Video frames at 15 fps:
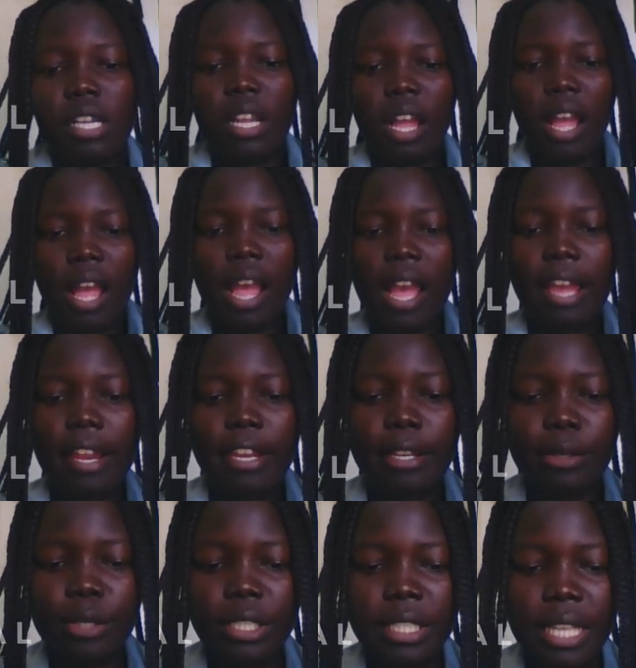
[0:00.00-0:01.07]
I need
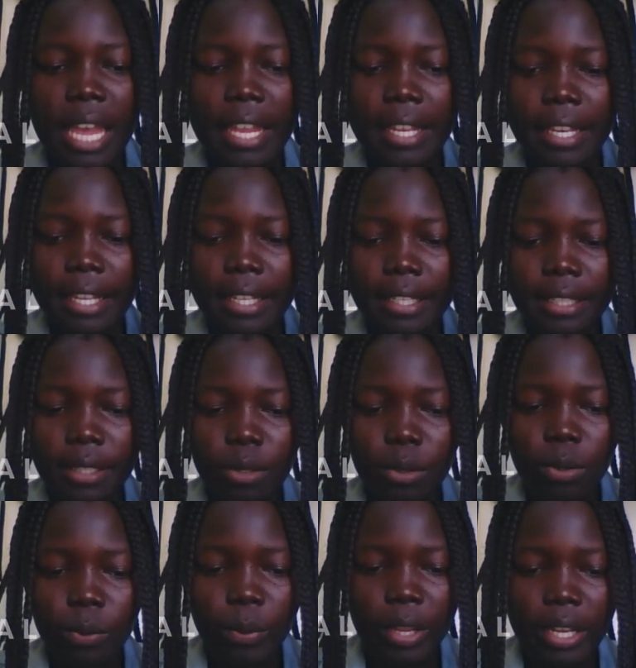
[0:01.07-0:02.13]
to sign in.
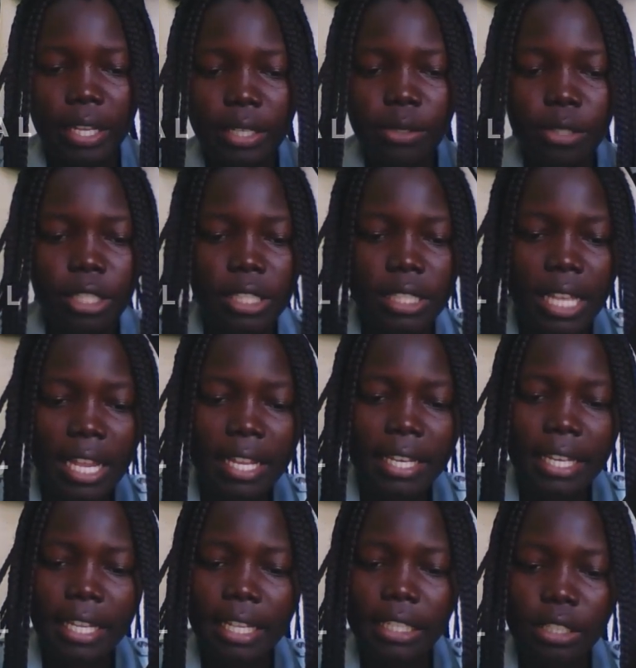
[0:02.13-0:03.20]
We need to sign
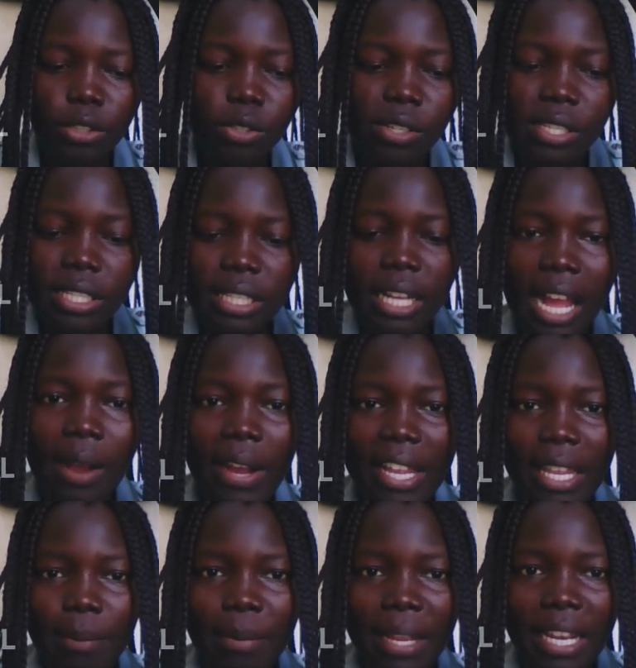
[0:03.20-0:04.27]
in using our
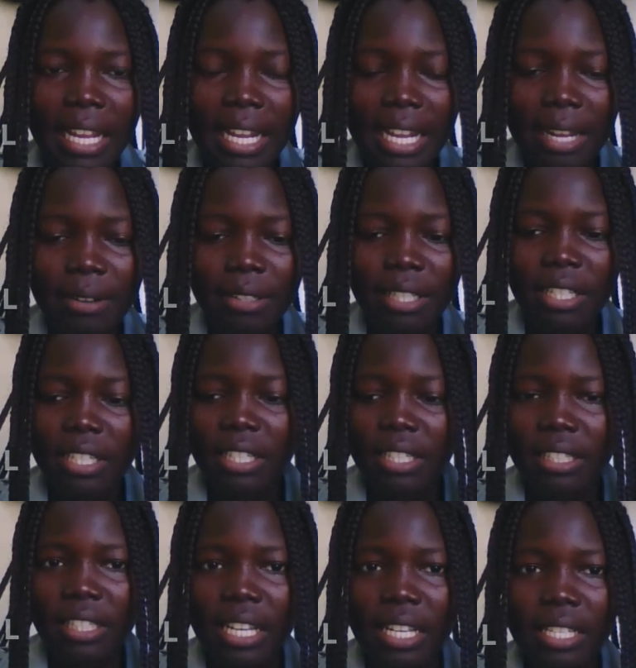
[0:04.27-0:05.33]
email account.
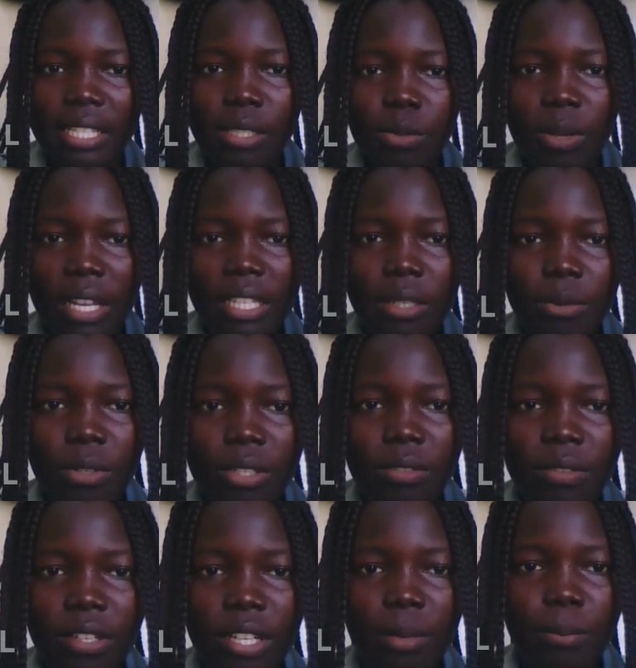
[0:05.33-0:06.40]
That is why it was
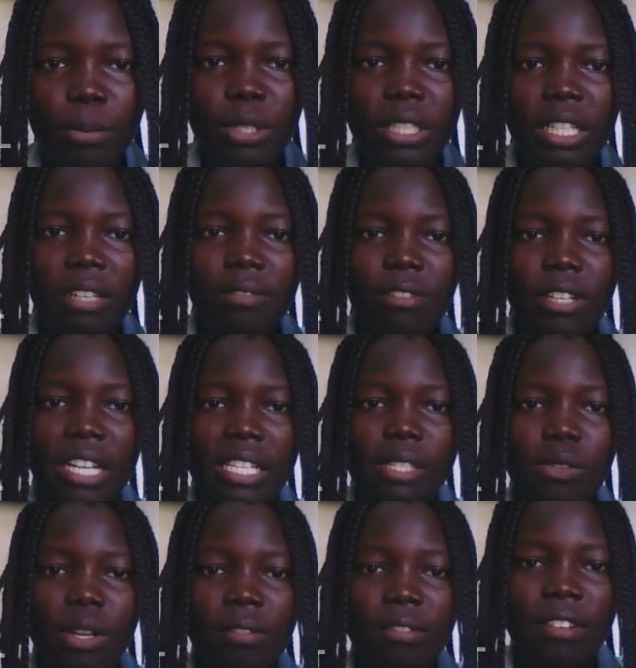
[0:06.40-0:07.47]
very important for us
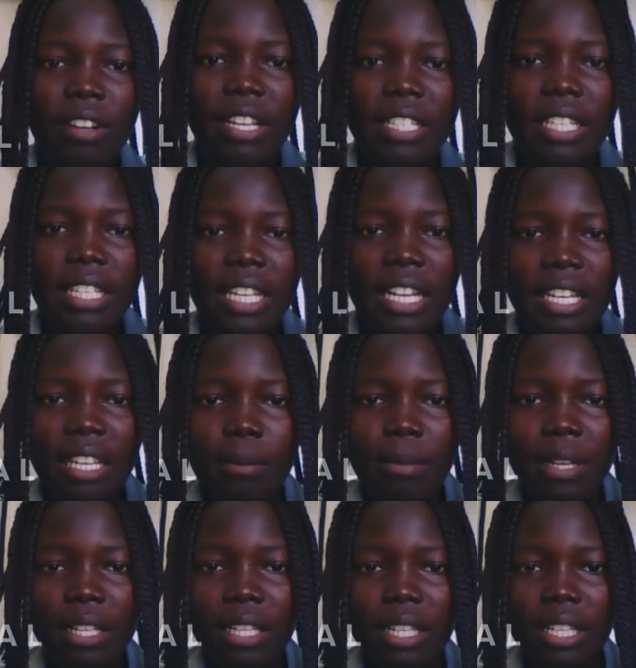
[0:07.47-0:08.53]
to have created an email